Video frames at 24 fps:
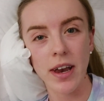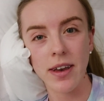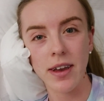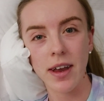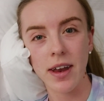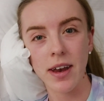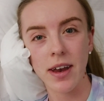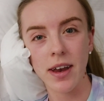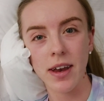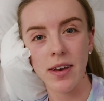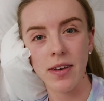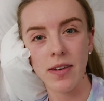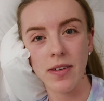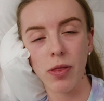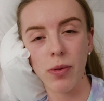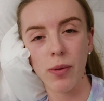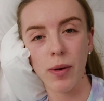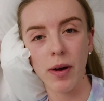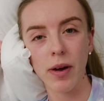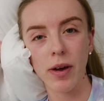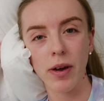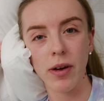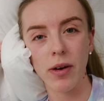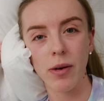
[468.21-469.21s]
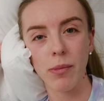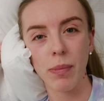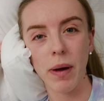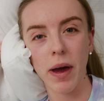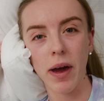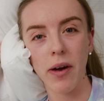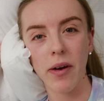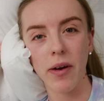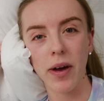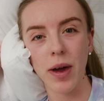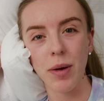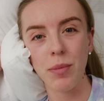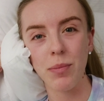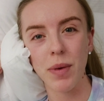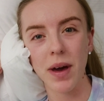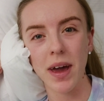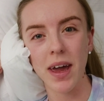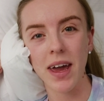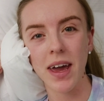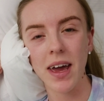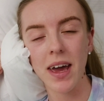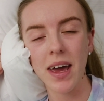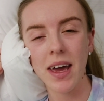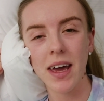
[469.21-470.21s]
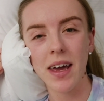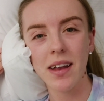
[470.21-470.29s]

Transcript: attendant throughout your pairing, but